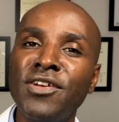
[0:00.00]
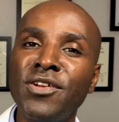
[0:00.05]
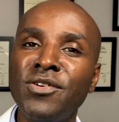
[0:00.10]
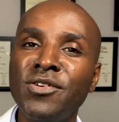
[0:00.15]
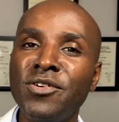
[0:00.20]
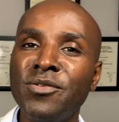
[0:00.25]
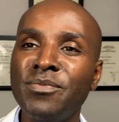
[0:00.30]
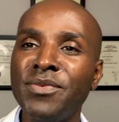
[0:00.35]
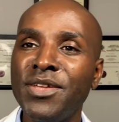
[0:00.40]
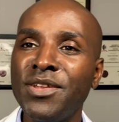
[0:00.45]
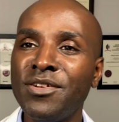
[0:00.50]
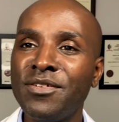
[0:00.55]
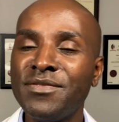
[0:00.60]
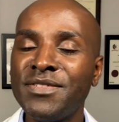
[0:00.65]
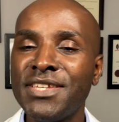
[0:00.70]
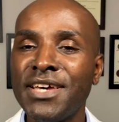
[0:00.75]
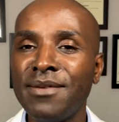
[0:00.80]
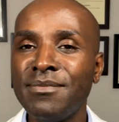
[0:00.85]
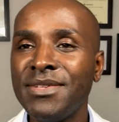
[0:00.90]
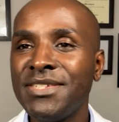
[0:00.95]
a long period of
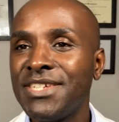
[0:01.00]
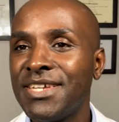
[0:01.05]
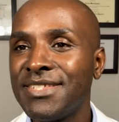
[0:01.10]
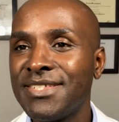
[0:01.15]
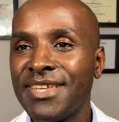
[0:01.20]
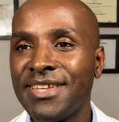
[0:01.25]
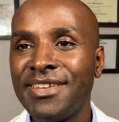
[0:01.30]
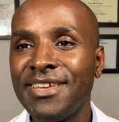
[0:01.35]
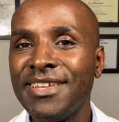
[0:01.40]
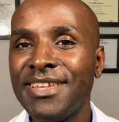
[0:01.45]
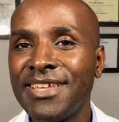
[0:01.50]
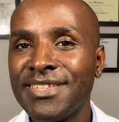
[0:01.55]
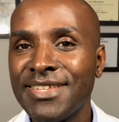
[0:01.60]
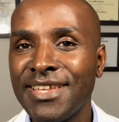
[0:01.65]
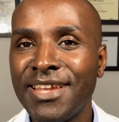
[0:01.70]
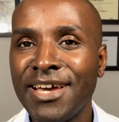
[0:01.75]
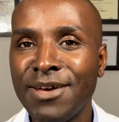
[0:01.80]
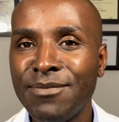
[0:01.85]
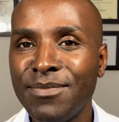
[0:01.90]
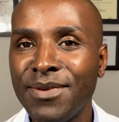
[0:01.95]
time. It doesn't
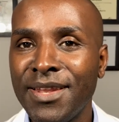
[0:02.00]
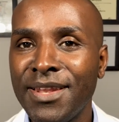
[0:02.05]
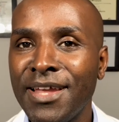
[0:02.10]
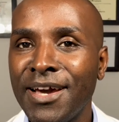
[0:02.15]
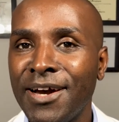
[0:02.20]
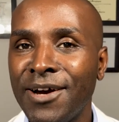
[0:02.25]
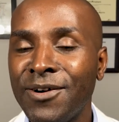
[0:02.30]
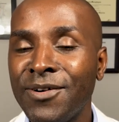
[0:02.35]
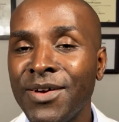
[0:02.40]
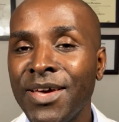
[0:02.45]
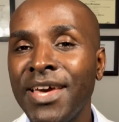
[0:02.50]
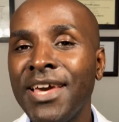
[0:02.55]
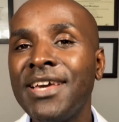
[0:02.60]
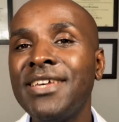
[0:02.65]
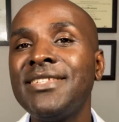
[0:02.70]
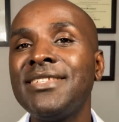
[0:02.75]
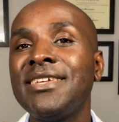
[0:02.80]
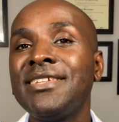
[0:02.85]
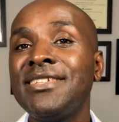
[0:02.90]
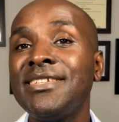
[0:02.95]
happen now.
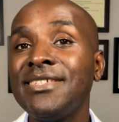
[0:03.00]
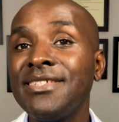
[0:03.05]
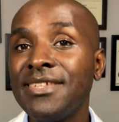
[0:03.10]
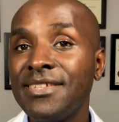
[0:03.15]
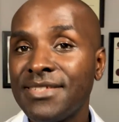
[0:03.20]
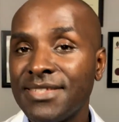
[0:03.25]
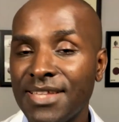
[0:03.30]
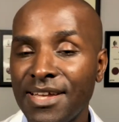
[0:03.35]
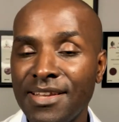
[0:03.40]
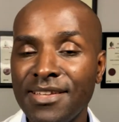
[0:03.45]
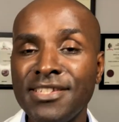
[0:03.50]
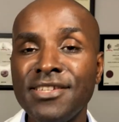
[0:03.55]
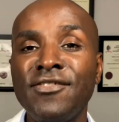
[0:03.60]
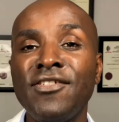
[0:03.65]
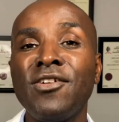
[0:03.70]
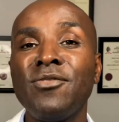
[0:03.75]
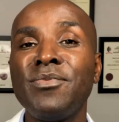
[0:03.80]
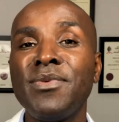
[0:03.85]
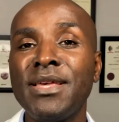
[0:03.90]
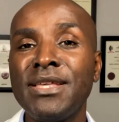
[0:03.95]
It started
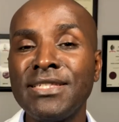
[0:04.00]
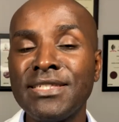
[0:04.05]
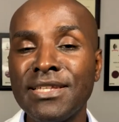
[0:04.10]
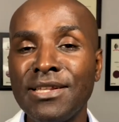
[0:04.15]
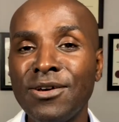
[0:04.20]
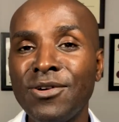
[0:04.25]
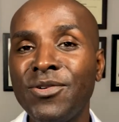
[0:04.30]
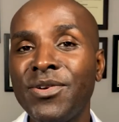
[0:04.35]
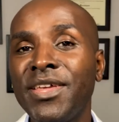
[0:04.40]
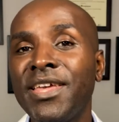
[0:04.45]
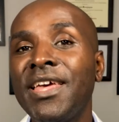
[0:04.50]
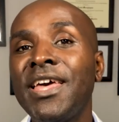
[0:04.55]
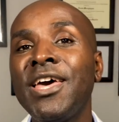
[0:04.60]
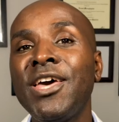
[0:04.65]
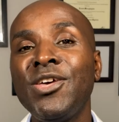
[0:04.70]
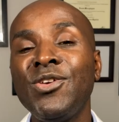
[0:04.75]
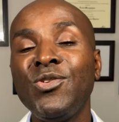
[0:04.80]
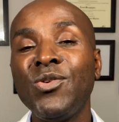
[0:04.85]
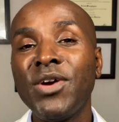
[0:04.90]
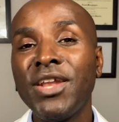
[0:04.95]
developing slowly.
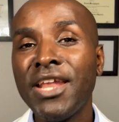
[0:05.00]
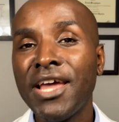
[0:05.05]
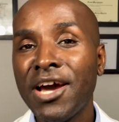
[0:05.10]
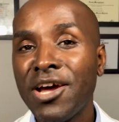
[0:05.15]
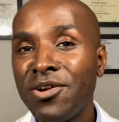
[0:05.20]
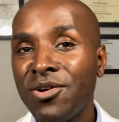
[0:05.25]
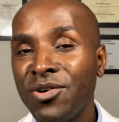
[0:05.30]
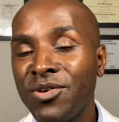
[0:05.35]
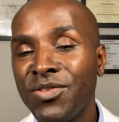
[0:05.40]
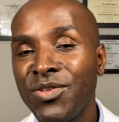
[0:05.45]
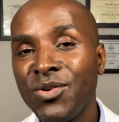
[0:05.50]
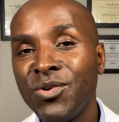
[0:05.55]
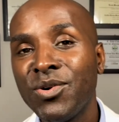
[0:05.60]
Your artery